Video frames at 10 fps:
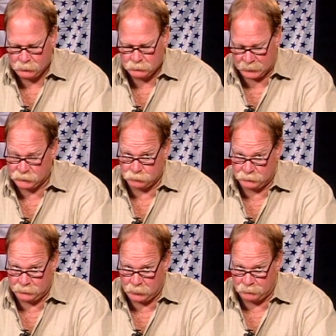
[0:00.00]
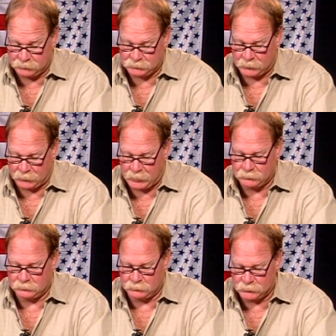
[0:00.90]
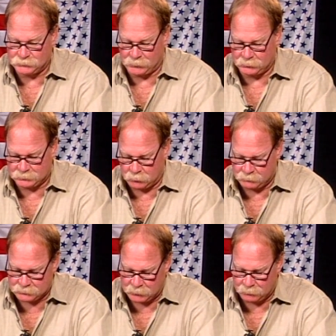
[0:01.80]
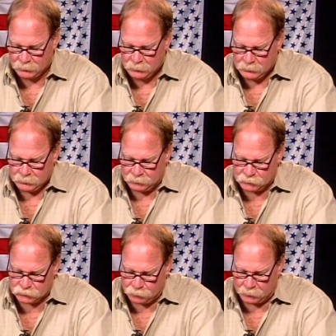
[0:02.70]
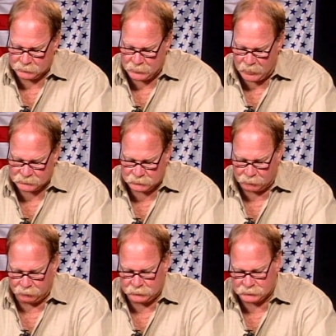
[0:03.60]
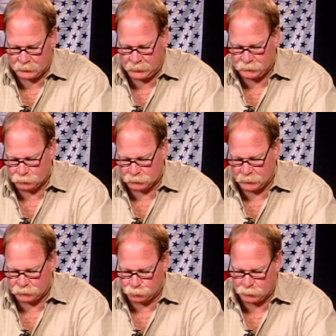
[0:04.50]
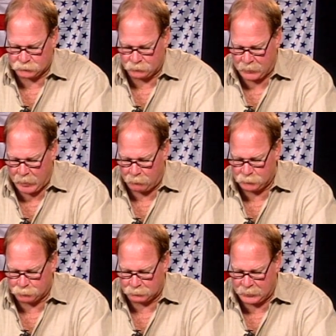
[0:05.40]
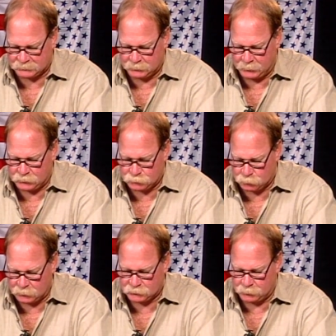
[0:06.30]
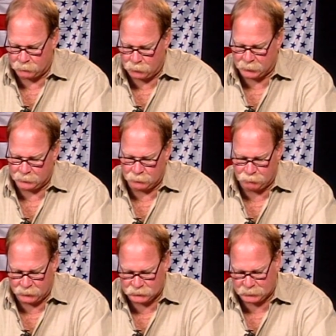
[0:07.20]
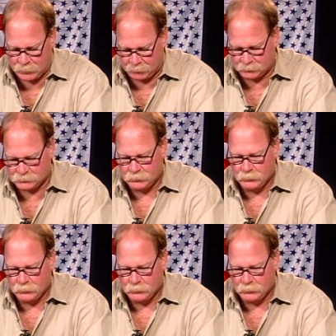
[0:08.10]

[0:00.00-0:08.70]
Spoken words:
Yes, you did hear me say that, an Israeli terrorist cell. The ensuing attacks, cleverly designed to look like the works of Arabs, blasted and torched the American and British targets.